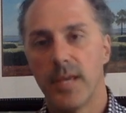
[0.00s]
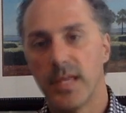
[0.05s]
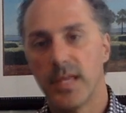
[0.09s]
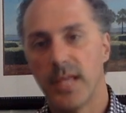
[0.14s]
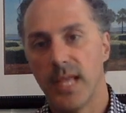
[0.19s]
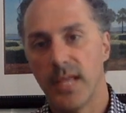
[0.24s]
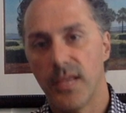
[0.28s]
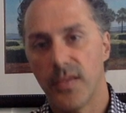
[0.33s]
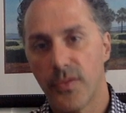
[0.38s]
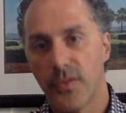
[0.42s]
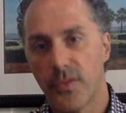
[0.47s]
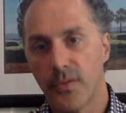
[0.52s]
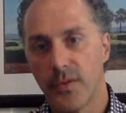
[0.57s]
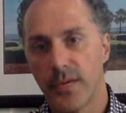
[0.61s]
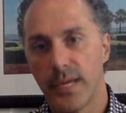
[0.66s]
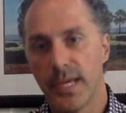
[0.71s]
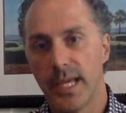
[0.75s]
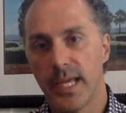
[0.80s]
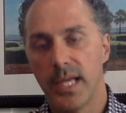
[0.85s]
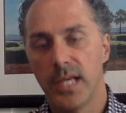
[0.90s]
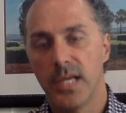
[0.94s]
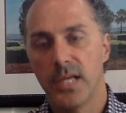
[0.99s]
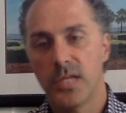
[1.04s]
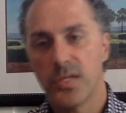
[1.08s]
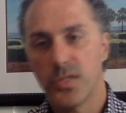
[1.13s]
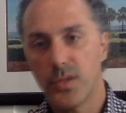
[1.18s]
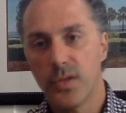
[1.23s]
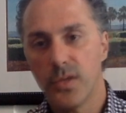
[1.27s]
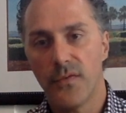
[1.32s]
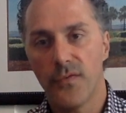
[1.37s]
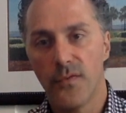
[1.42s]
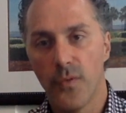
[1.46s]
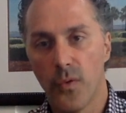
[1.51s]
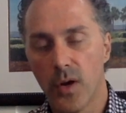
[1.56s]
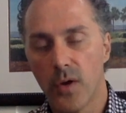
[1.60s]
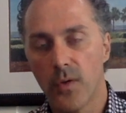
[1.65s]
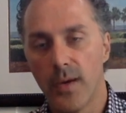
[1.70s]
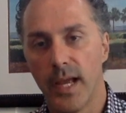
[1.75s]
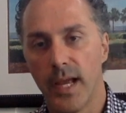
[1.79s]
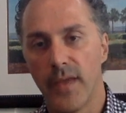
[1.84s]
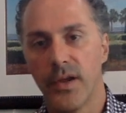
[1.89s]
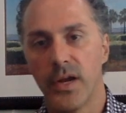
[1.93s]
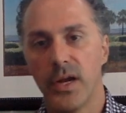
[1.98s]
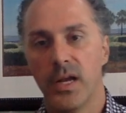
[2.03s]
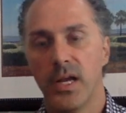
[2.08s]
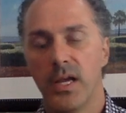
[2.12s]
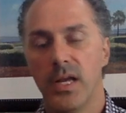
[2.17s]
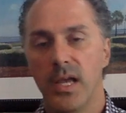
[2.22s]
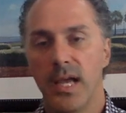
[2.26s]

that 2 to 4